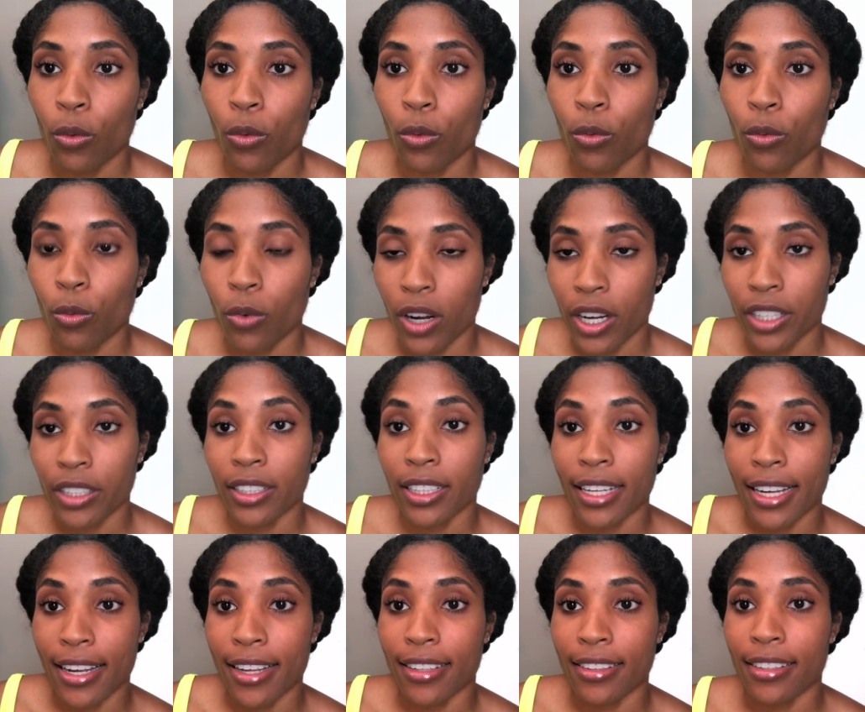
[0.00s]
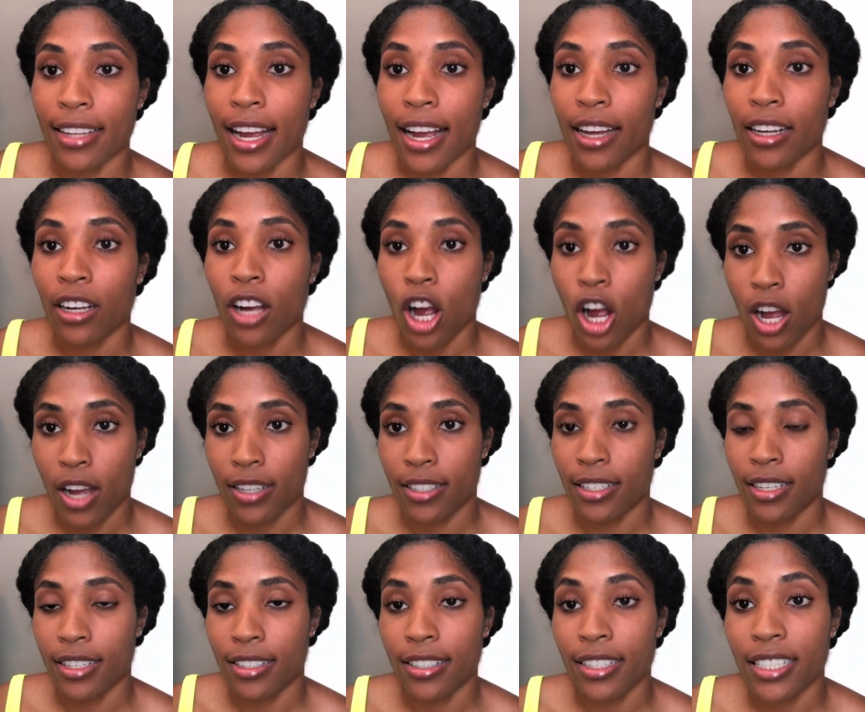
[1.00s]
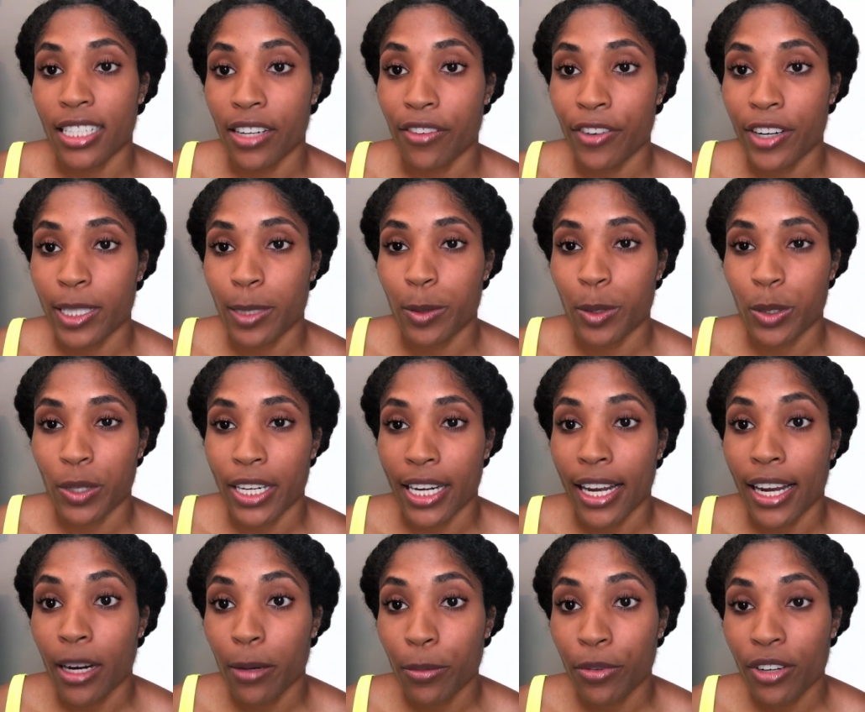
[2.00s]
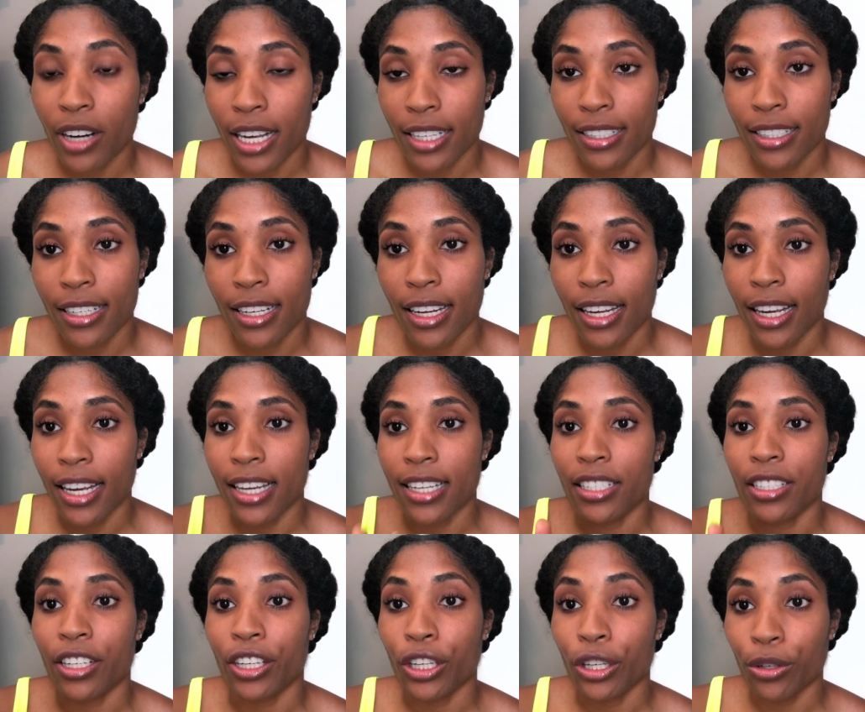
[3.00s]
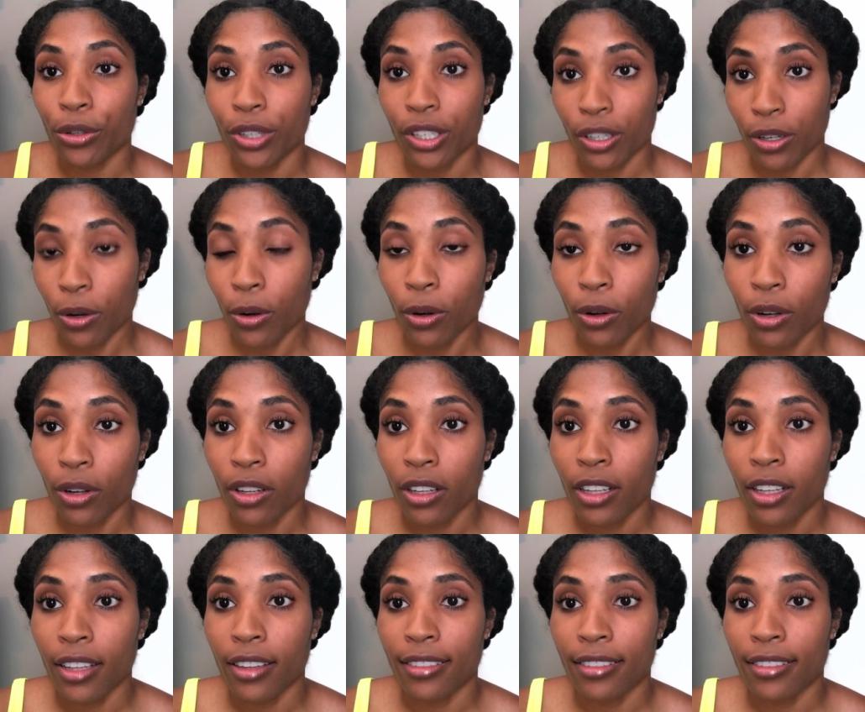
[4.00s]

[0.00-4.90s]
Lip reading: One thing that causes the difference between hair porosity is the cuticle